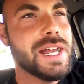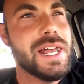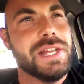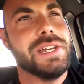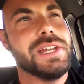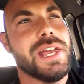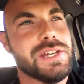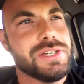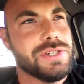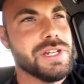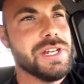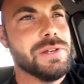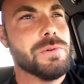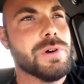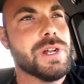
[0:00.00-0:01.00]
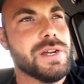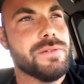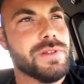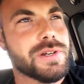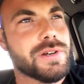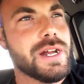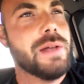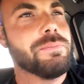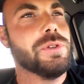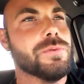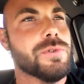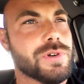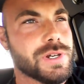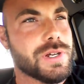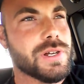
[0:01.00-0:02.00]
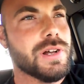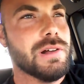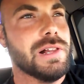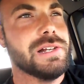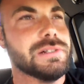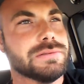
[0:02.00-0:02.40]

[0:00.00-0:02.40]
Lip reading: ADHD, whatever the crap you want to call it.